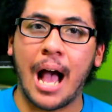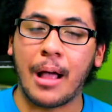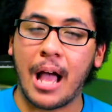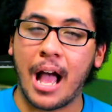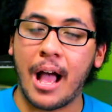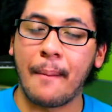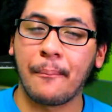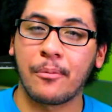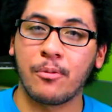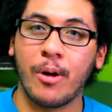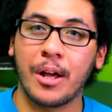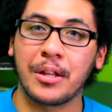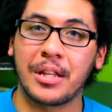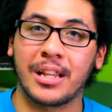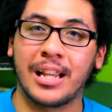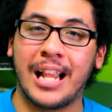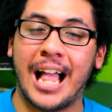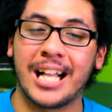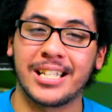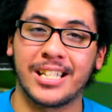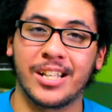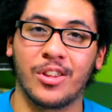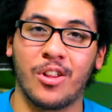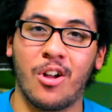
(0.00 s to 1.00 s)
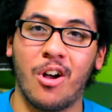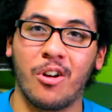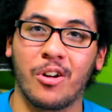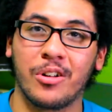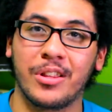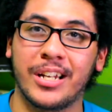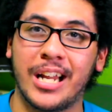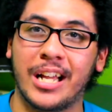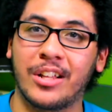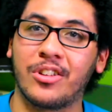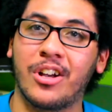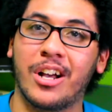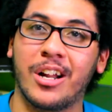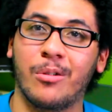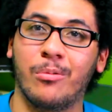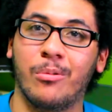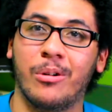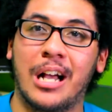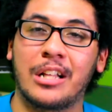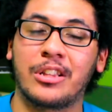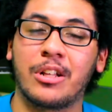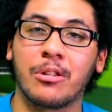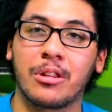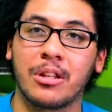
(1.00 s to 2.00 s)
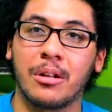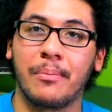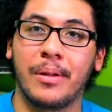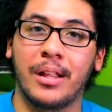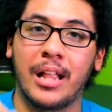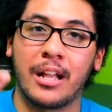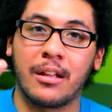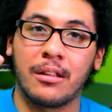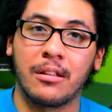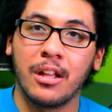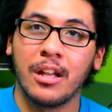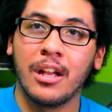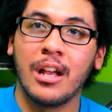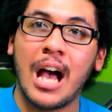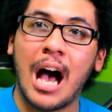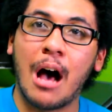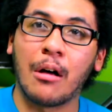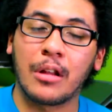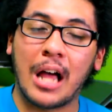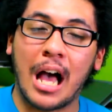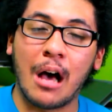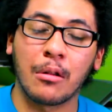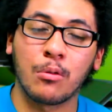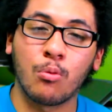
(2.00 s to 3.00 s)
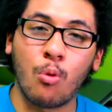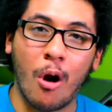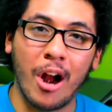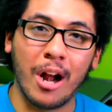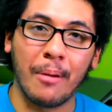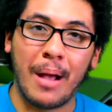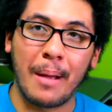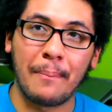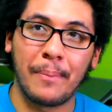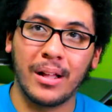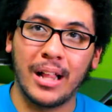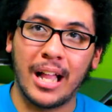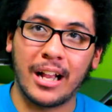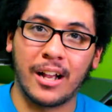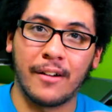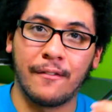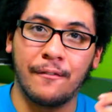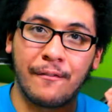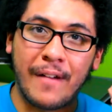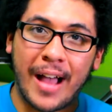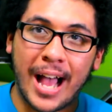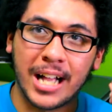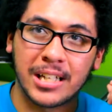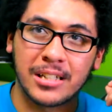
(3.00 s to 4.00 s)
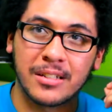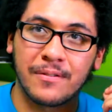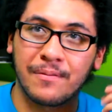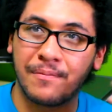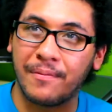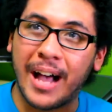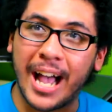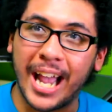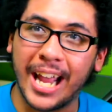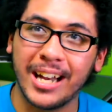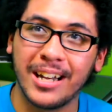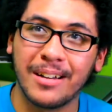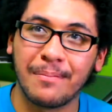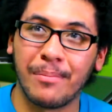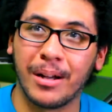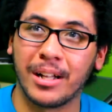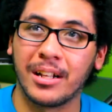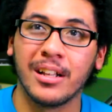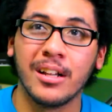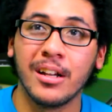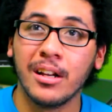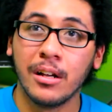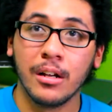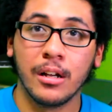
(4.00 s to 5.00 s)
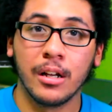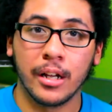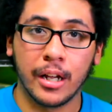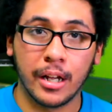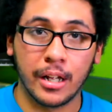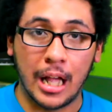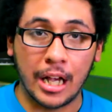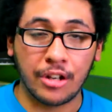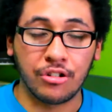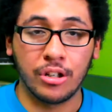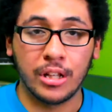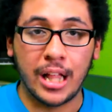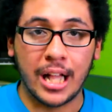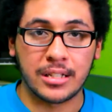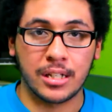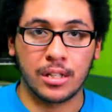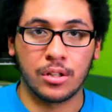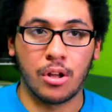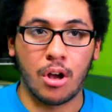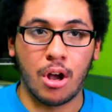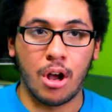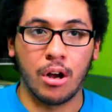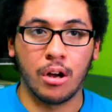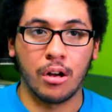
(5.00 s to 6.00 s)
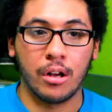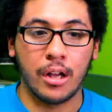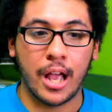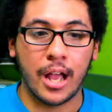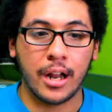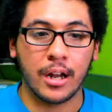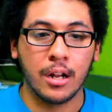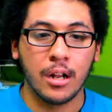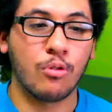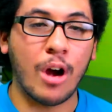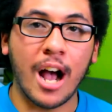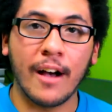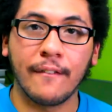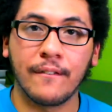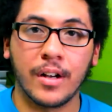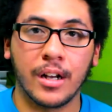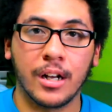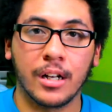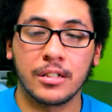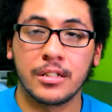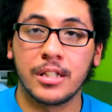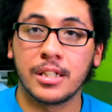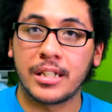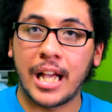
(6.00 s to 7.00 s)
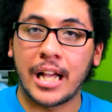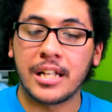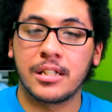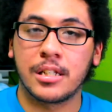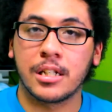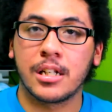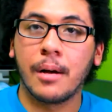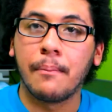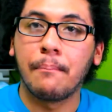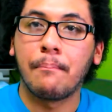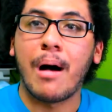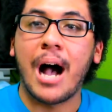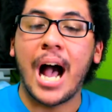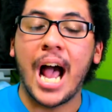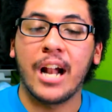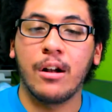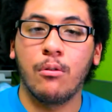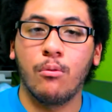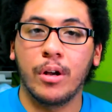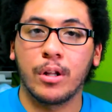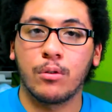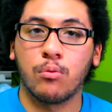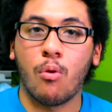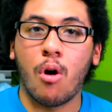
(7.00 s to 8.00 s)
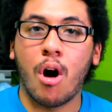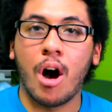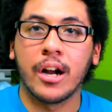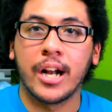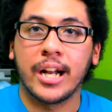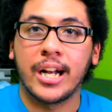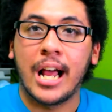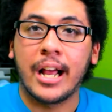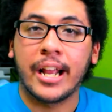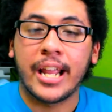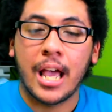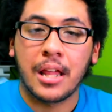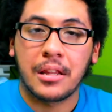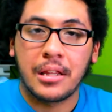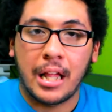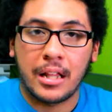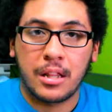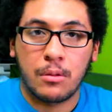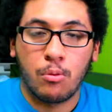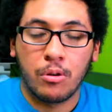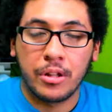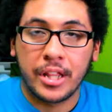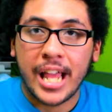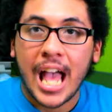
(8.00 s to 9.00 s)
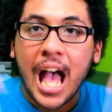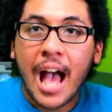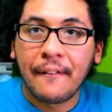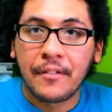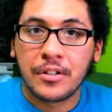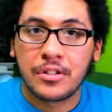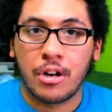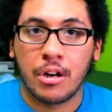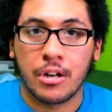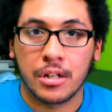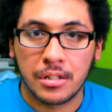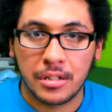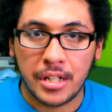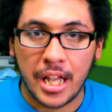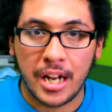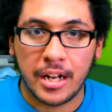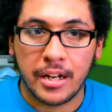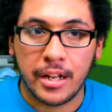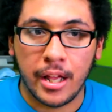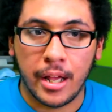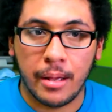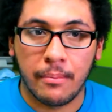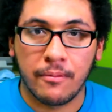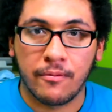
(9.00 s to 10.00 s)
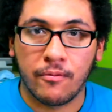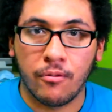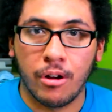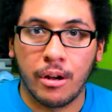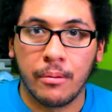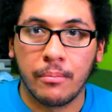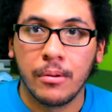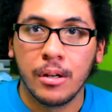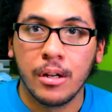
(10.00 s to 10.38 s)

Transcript: I'm surprised it lasted longer than I thought it would. I thought it was going to be like... I was worried it might be like a fast fight, but... It actually lasted long, and Rava decides to combine with Juan, and I guess that's where the Avatar state came from.